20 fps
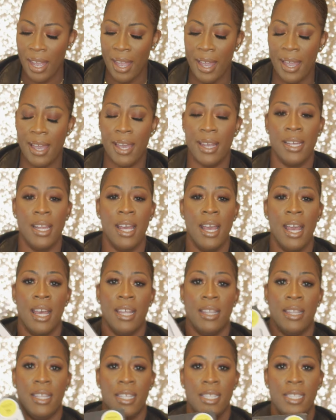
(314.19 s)
And
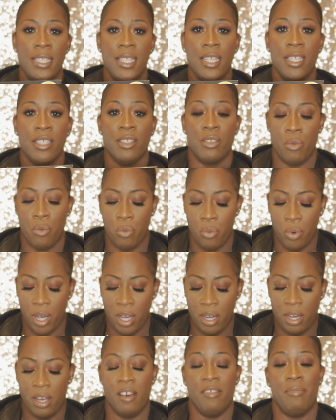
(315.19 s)
this is
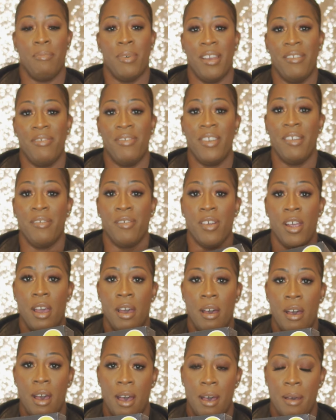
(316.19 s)
one of my favorite
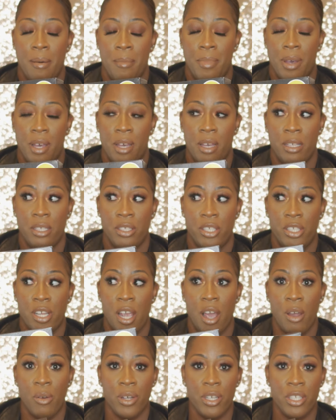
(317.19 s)

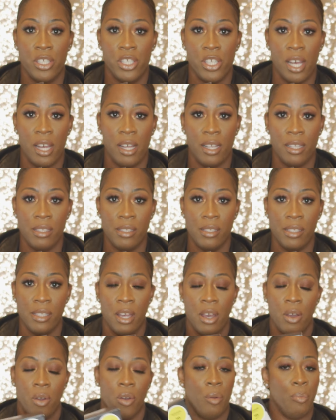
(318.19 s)
shower gels
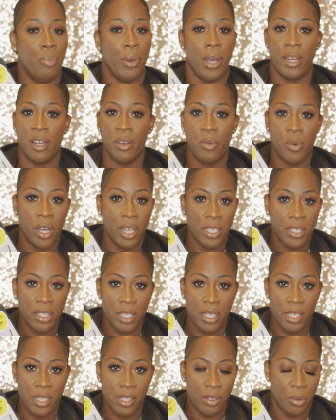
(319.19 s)
or body
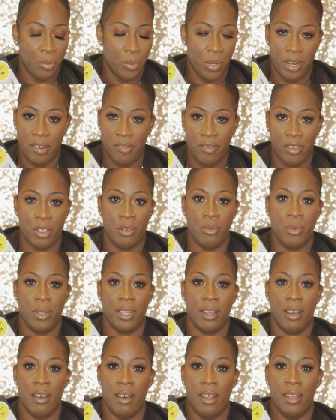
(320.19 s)
washes or whatever you
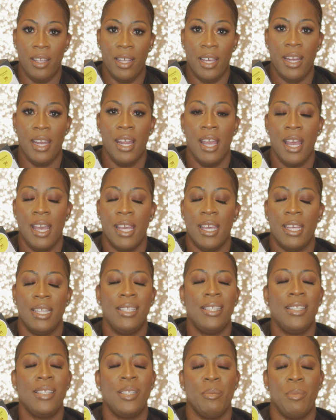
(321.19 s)
want to call it.
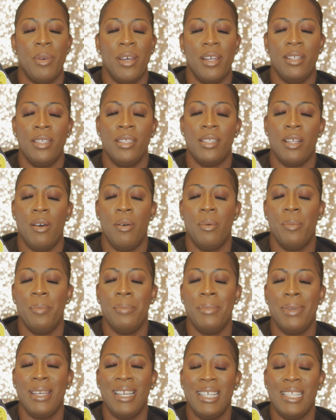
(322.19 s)
It smells
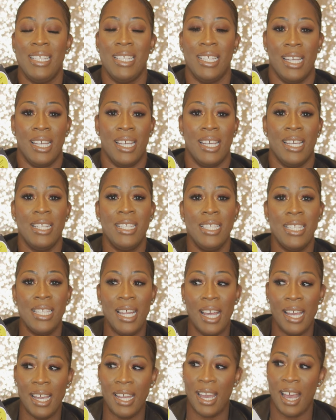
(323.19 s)
amazing. It's
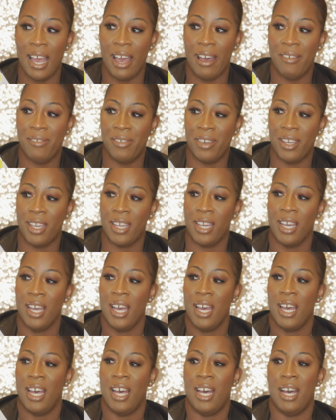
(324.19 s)
like having
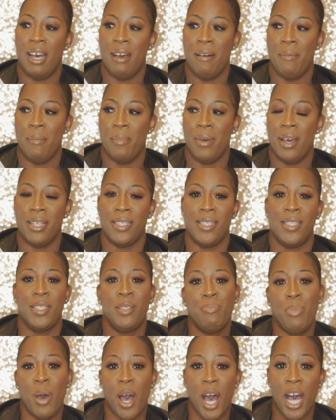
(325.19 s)
a
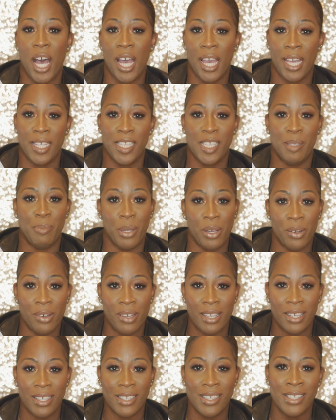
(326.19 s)
spa
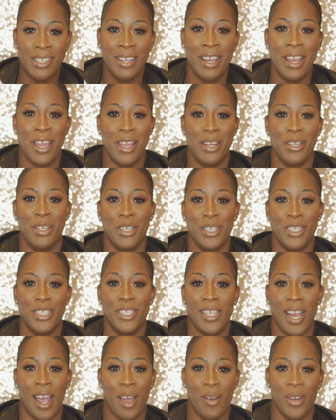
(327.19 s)
experience in your
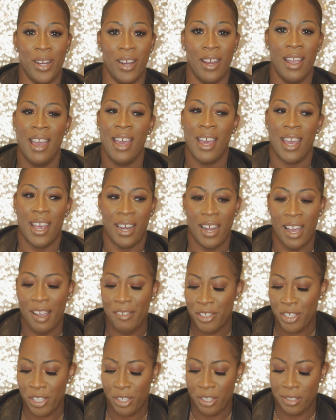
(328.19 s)
shower. And
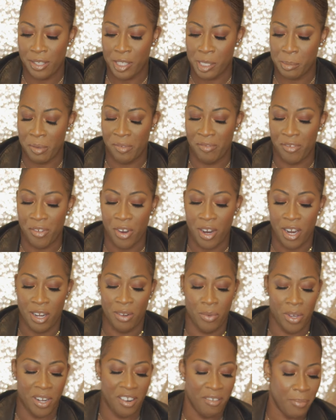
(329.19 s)
I've shared this before
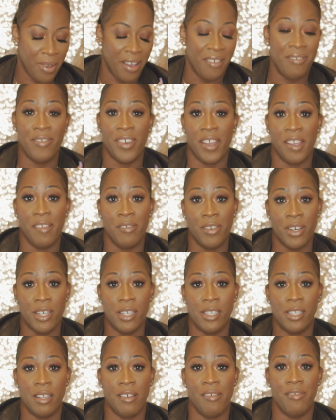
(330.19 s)
in one of my
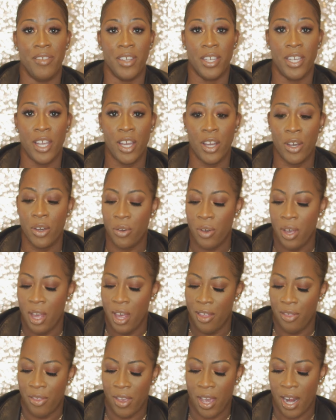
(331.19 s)
favorite
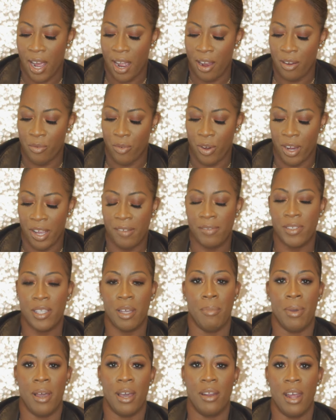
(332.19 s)
videos that I raved
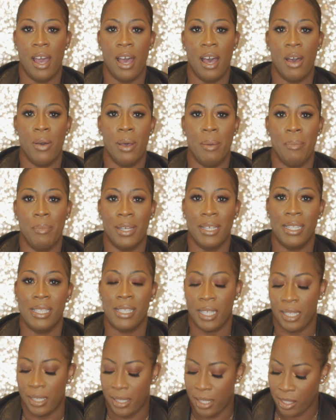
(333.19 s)
about how
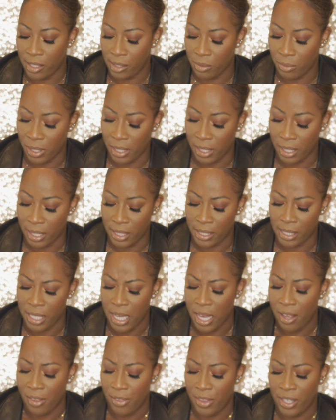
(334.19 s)
amazing this one is.
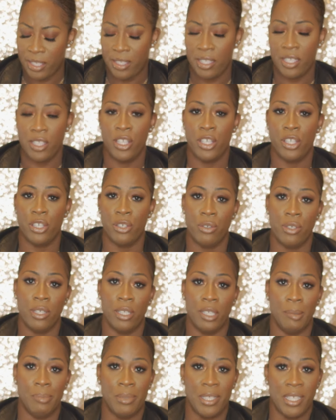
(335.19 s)
This is the
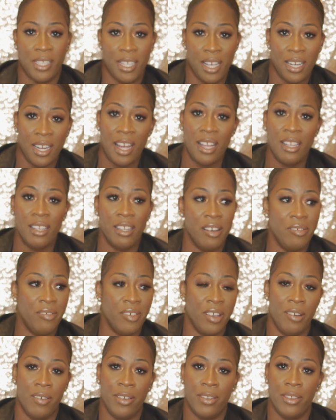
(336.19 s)
eucalyptus, and I
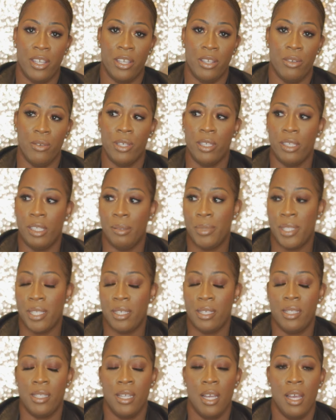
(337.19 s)
love everything
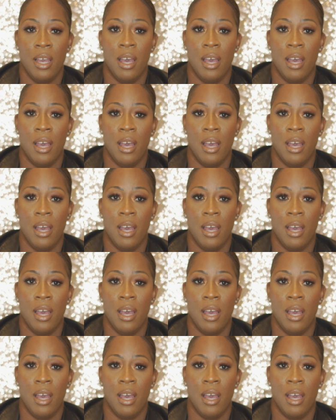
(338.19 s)
eucalyptus.